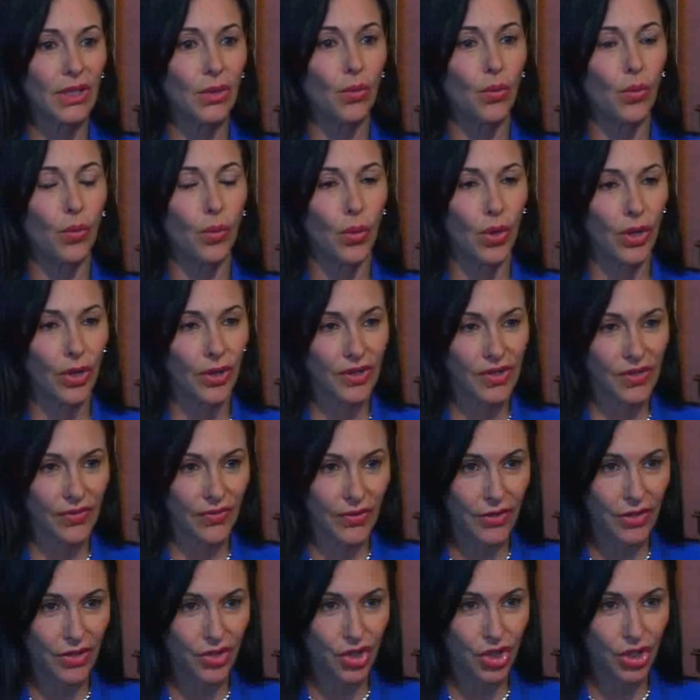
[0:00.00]
works
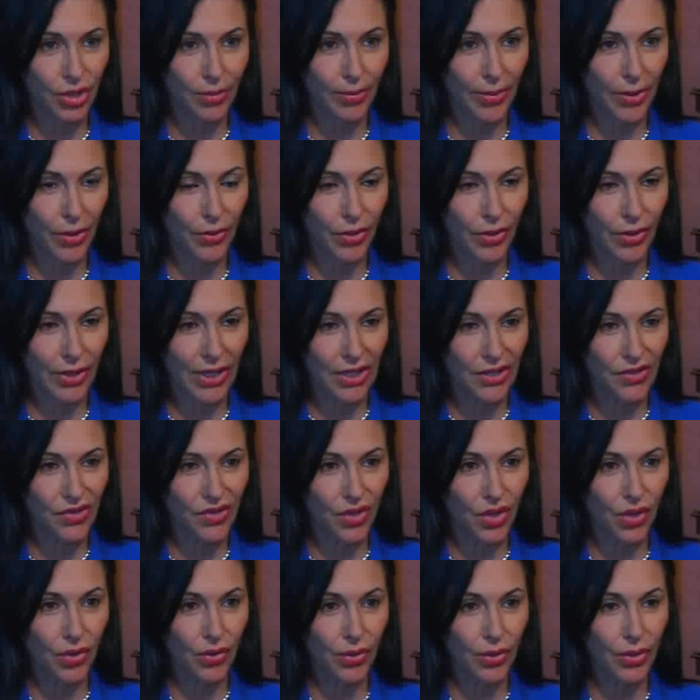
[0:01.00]
for the ship owner and his
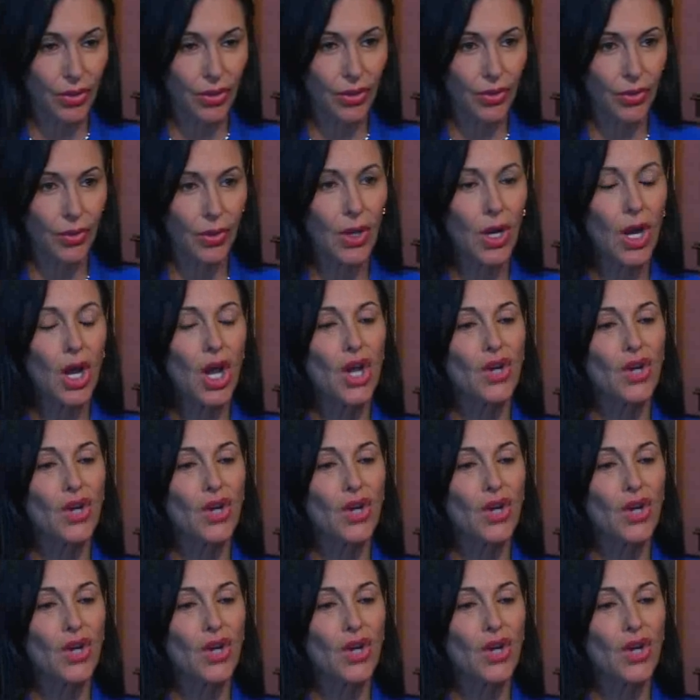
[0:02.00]
crew,